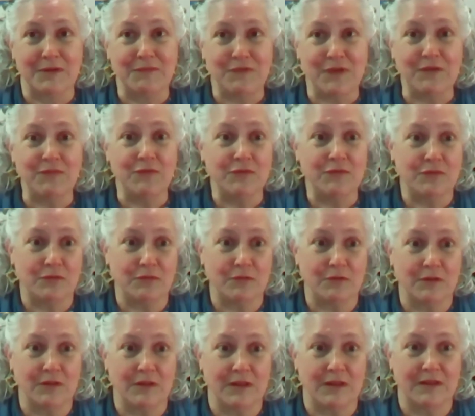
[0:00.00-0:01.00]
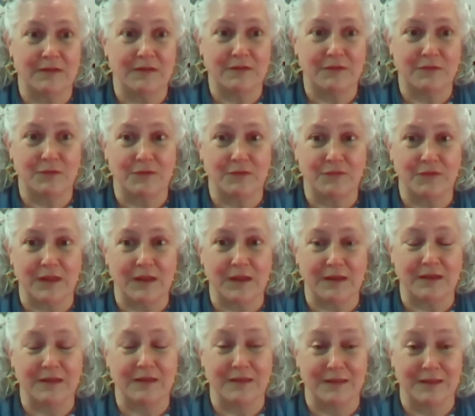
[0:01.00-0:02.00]
favorite tool is sort of like
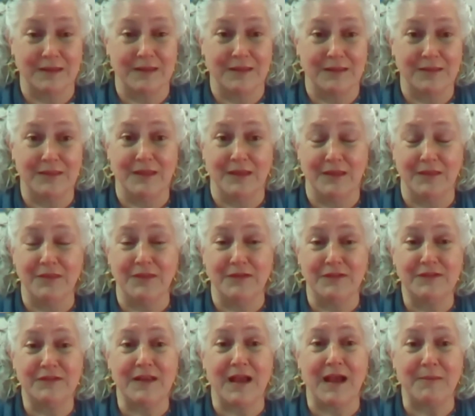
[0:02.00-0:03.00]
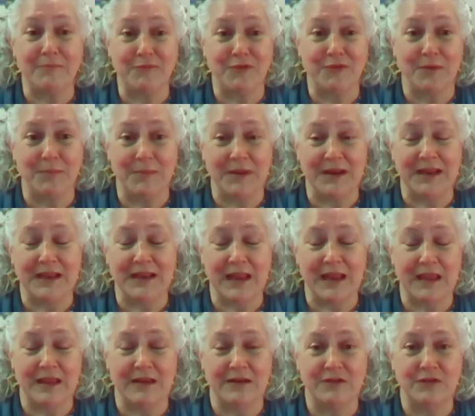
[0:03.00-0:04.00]
the stop for a minute
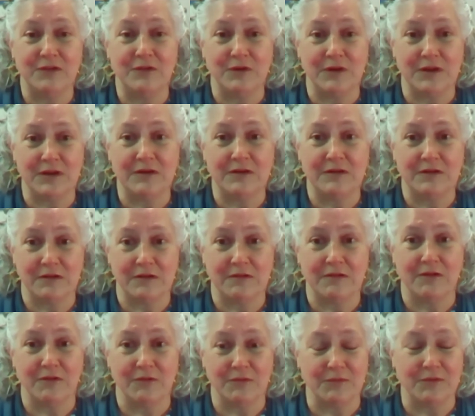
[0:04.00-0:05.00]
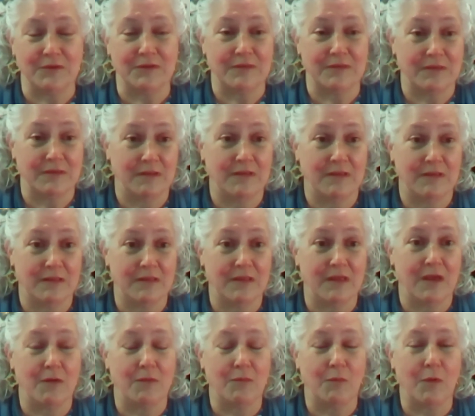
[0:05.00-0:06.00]
and tune into your
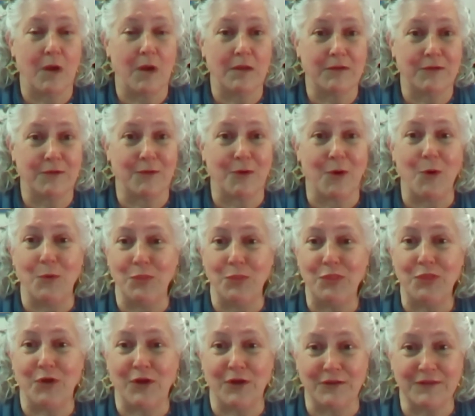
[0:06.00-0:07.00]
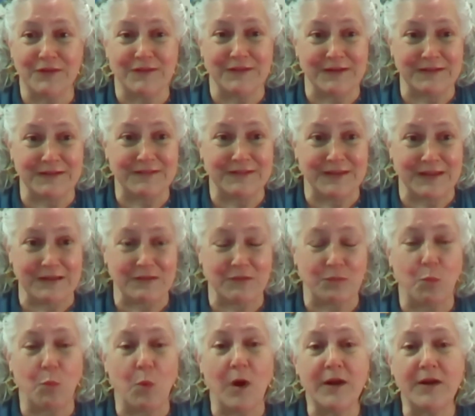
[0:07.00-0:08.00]
own thoughts, in a sense.
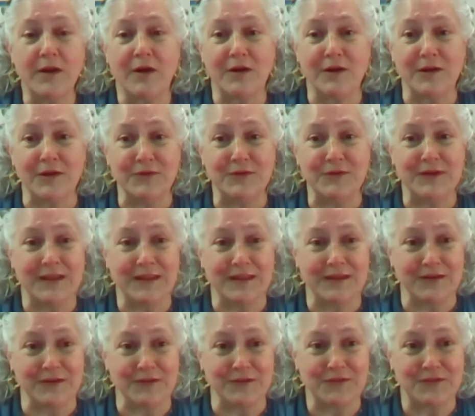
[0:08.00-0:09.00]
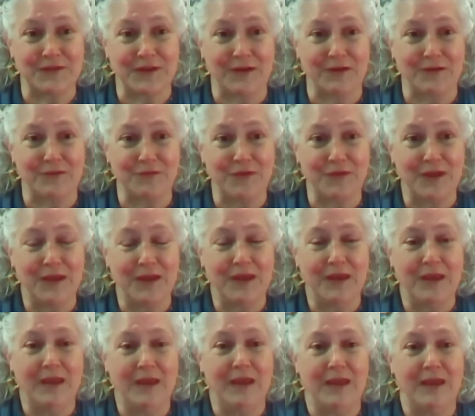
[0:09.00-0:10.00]
What are you telling yourself?
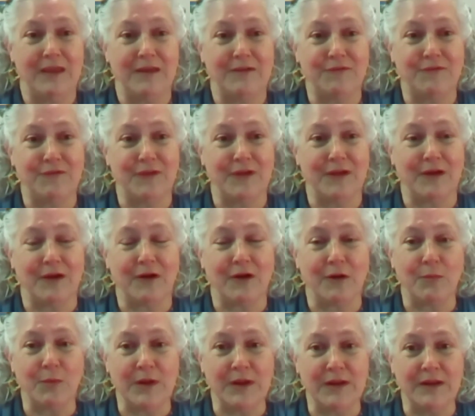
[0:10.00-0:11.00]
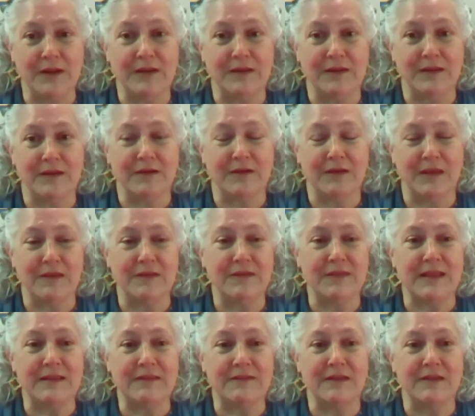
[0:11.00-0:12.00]
If are we Is
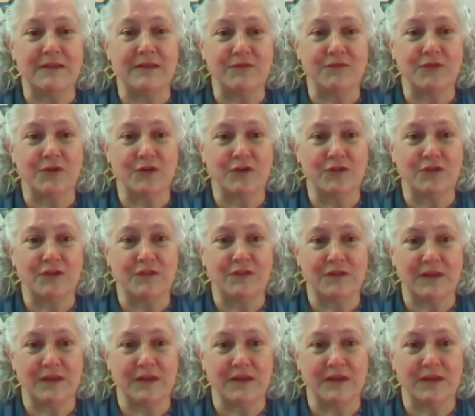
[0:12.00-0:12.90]
that sense of urgency